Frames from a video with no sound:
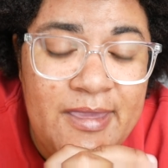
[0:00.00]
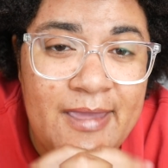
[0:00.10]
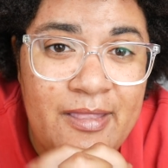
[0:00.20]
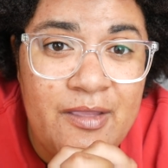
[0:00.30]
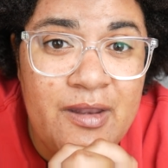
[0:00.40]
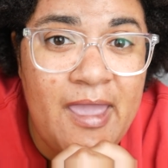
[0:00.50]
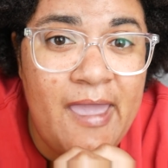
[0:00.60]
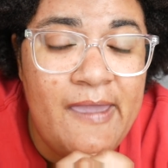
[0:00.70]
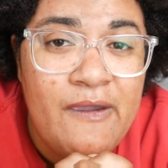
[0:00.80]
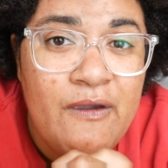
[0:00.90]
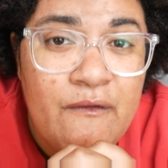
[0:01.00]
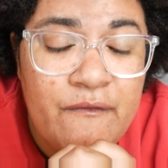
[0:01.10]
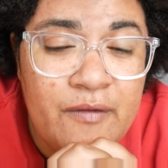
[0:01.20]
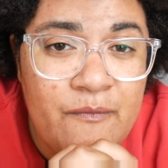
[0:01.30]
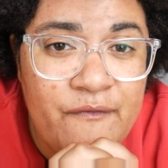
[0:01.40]
yesterday
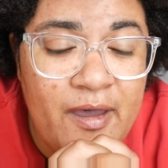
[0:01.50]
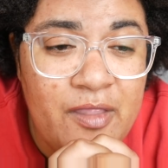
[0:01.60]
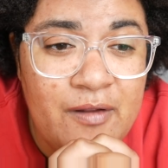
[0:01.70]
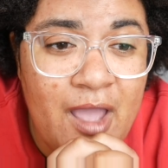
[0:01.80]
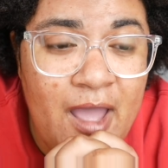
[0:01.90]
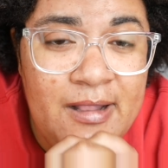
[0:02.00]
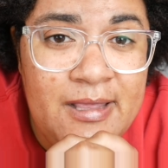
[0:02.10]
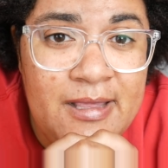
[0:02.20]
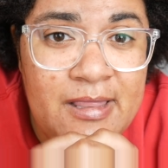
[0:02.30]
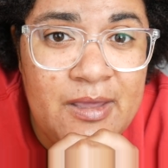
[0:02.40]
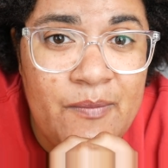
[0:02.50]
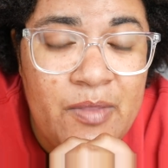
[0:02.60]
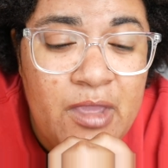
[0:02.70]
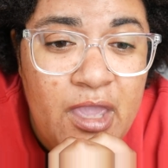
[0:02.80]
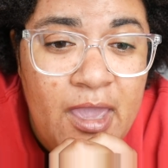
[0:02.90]
from Fathering Autism